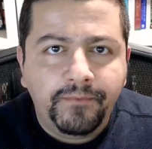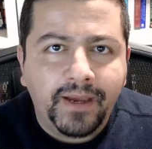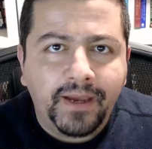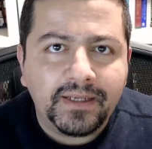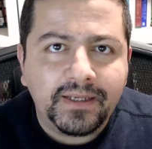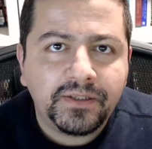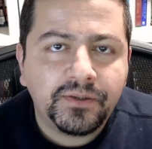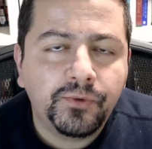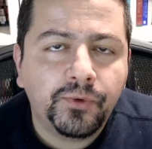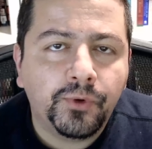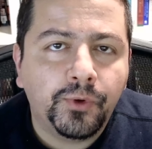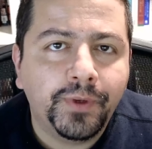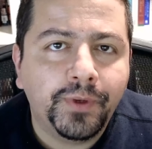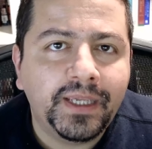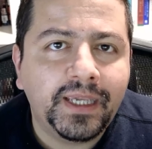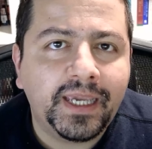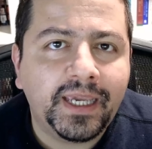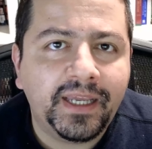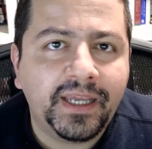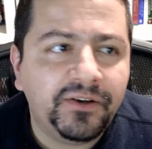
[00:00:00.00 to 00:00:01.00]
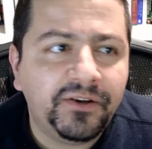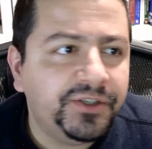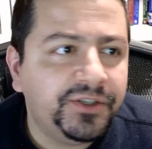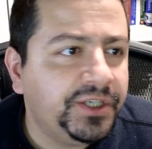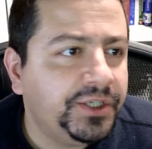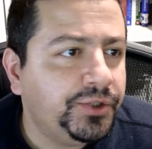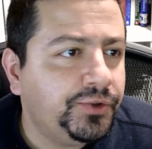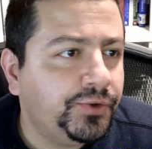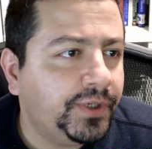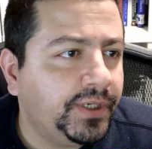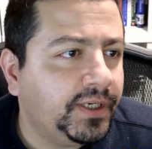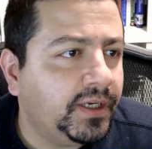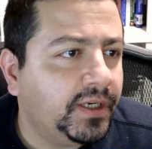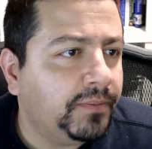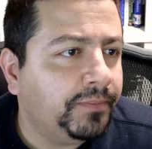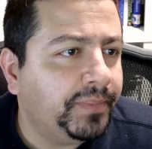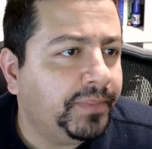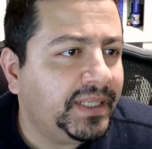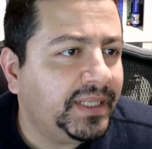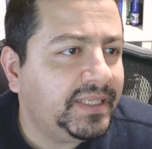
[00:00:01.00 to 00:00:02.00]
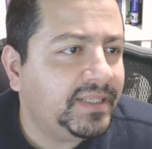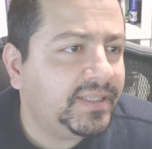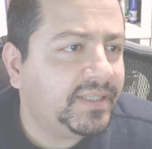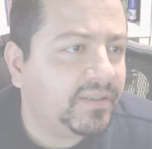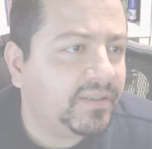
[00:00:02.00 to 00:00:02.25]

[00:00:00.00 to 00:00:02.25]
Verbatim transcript: Fast growing energy drink company